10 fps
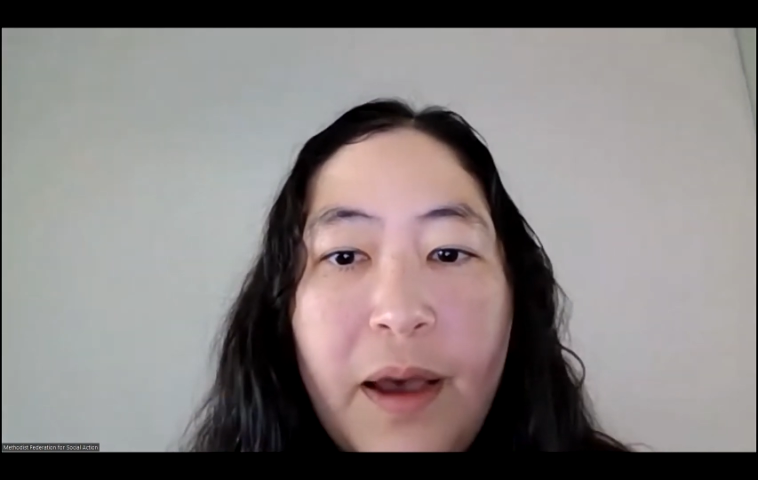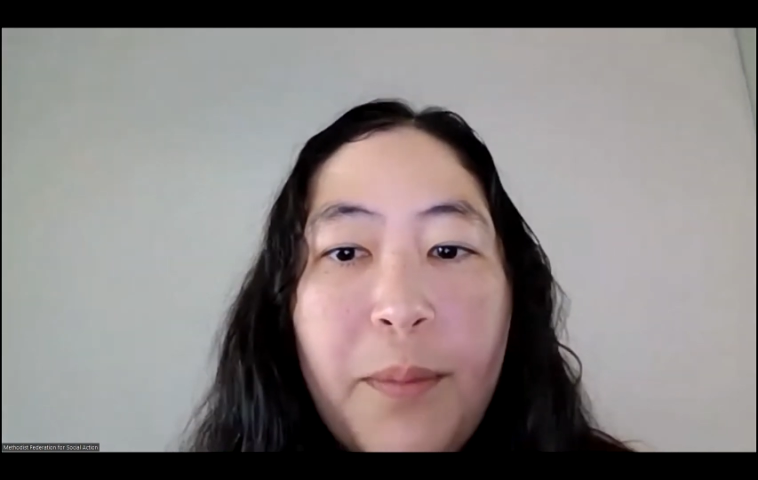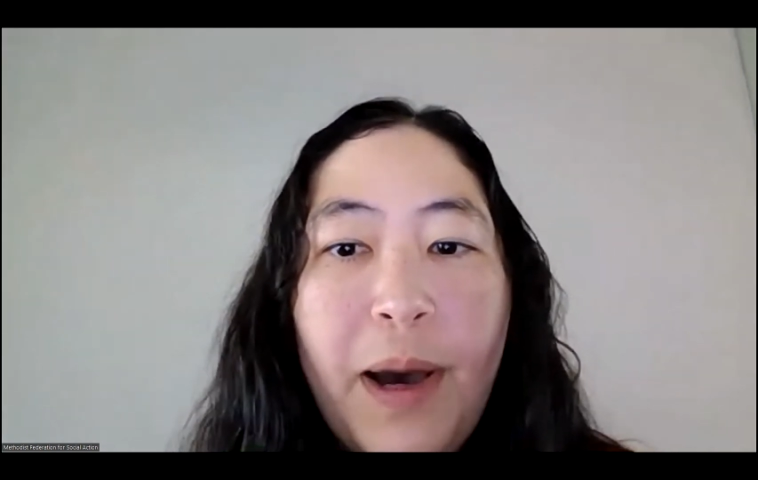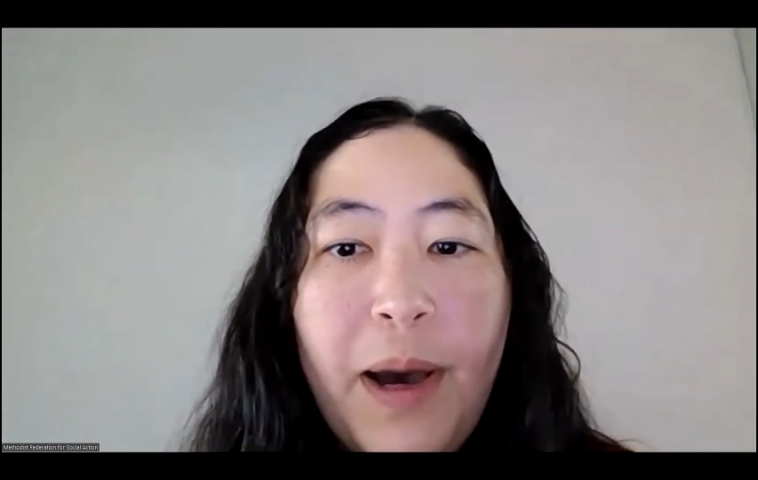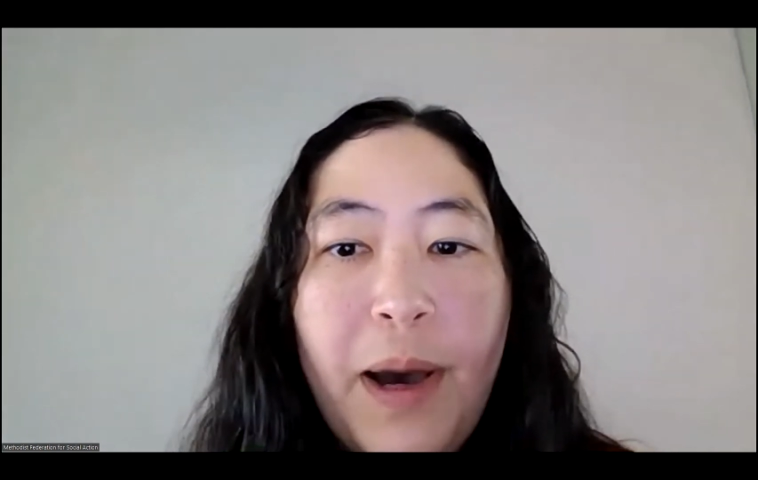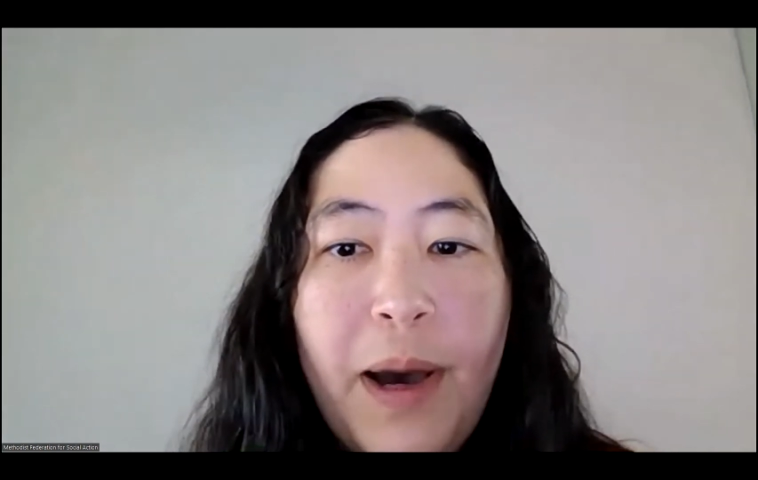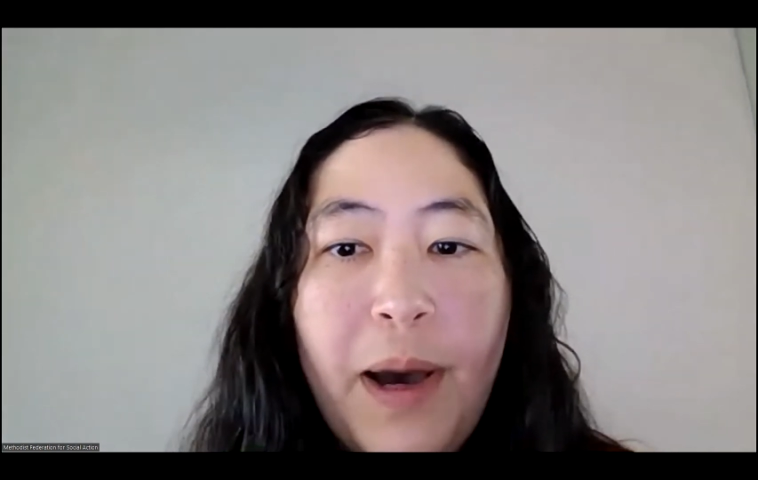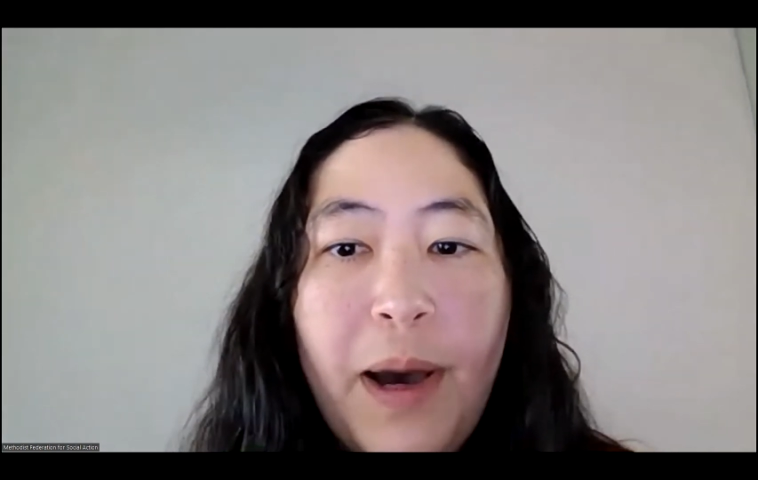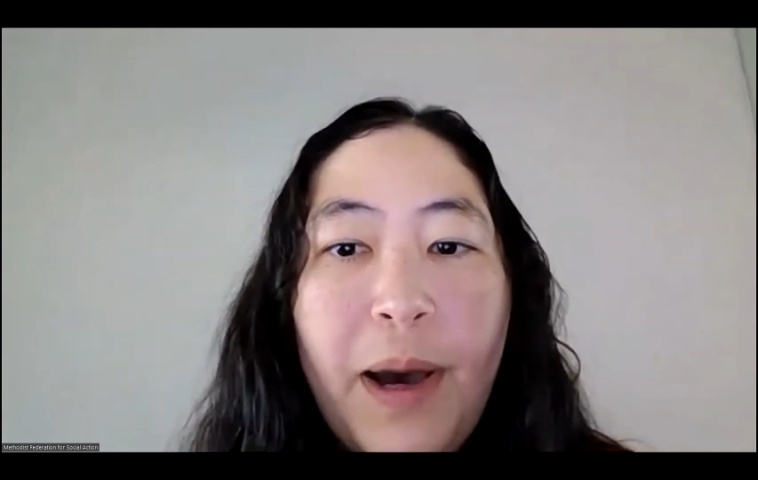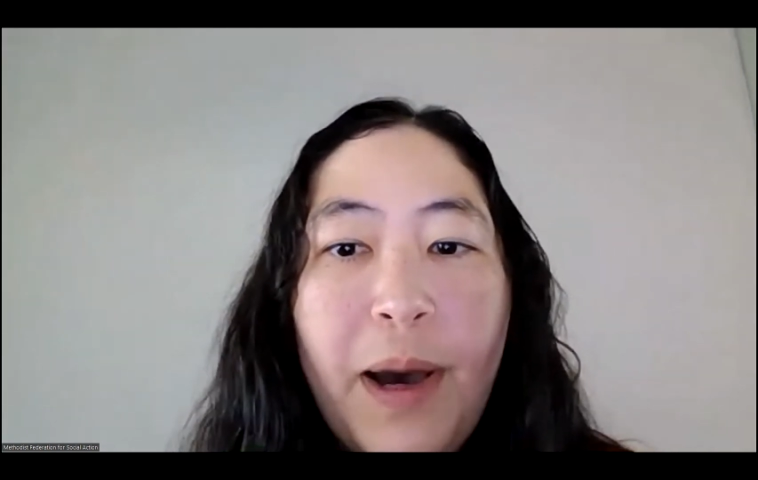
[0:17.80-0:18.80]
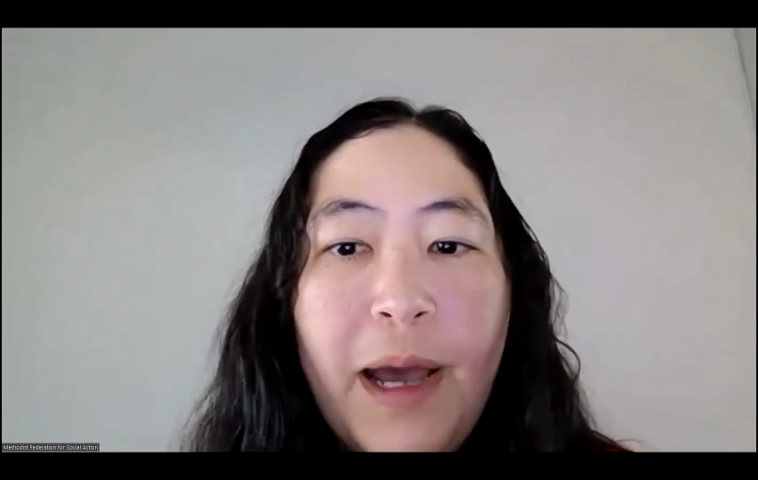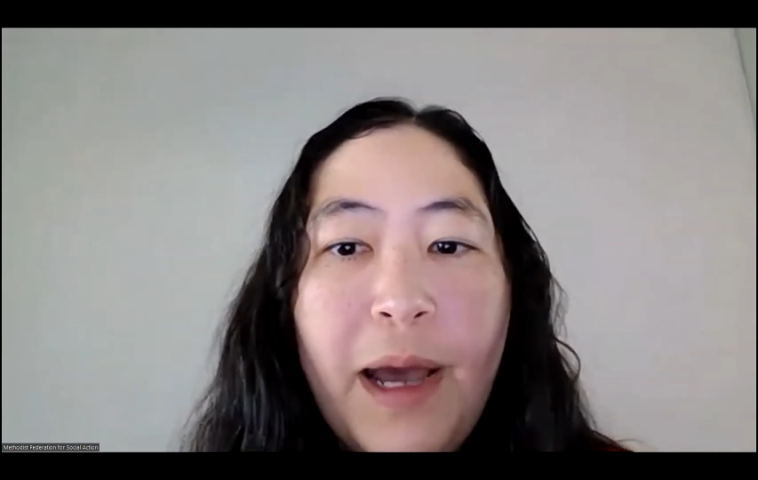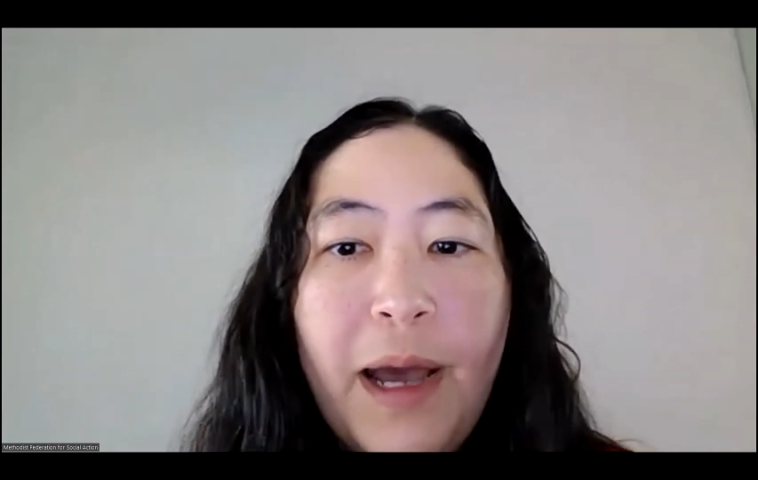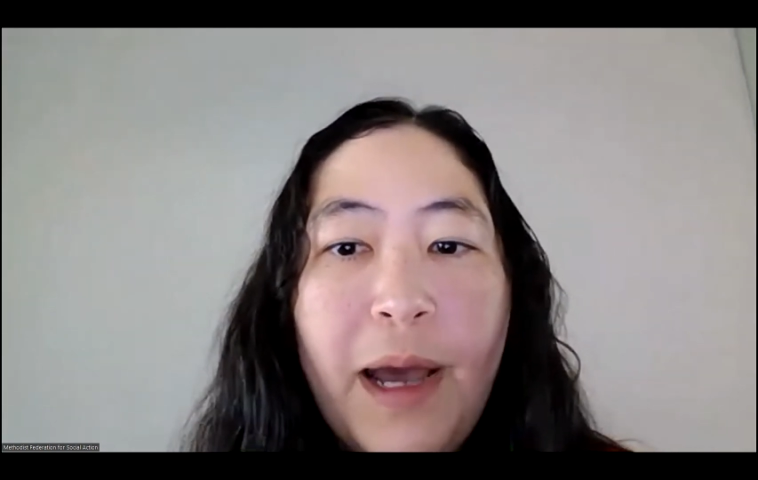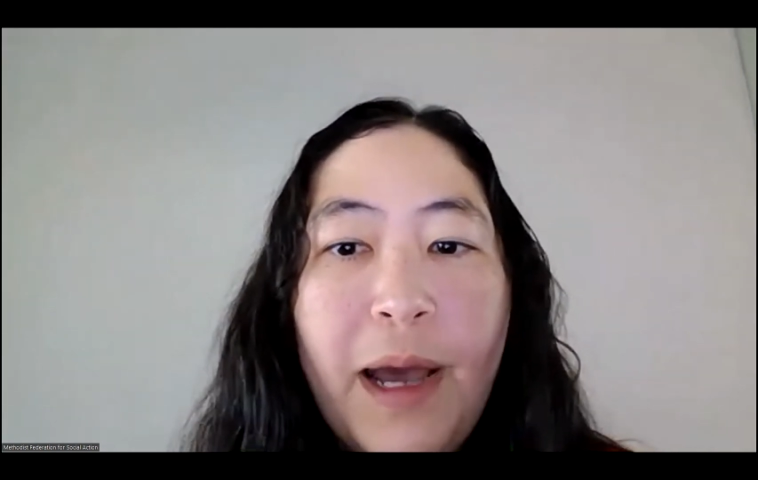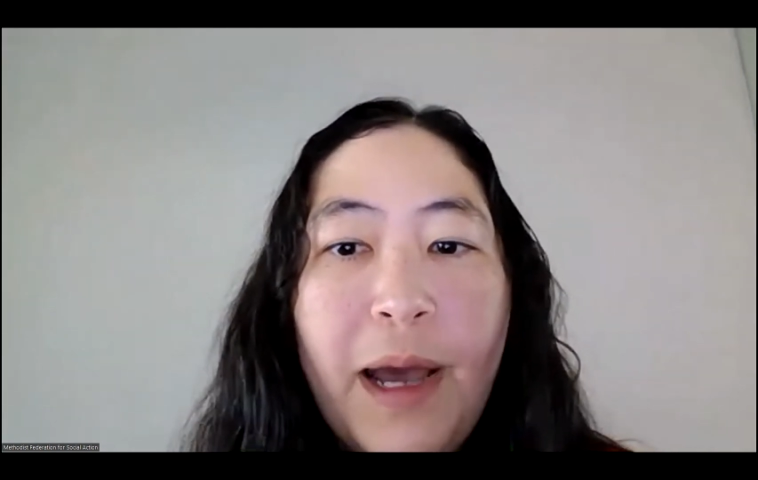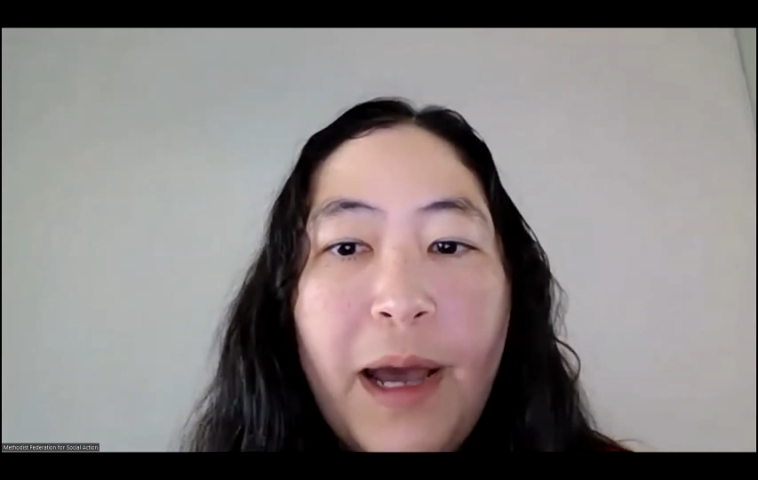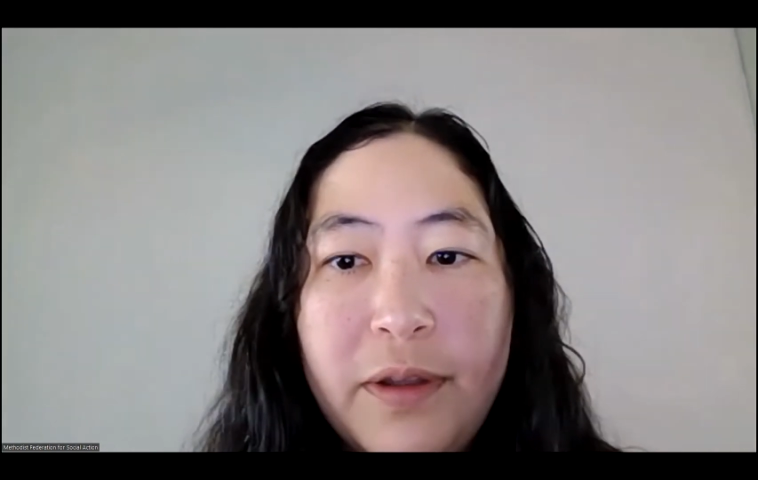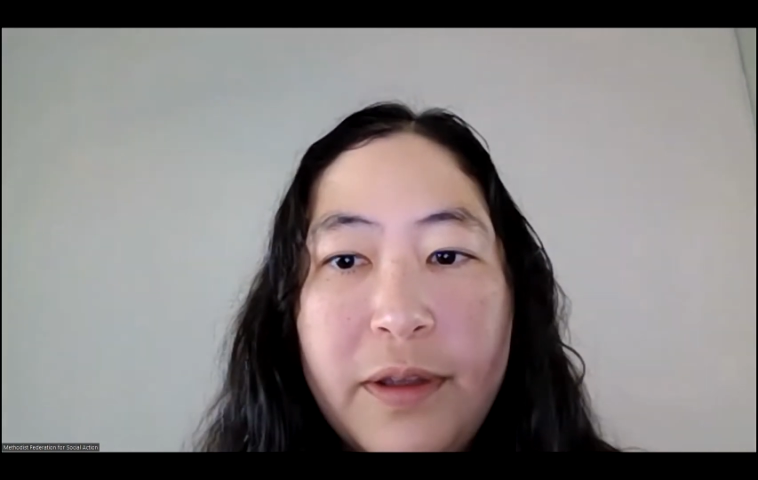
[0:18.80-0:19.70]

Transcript: My name is Bridget Cabrera,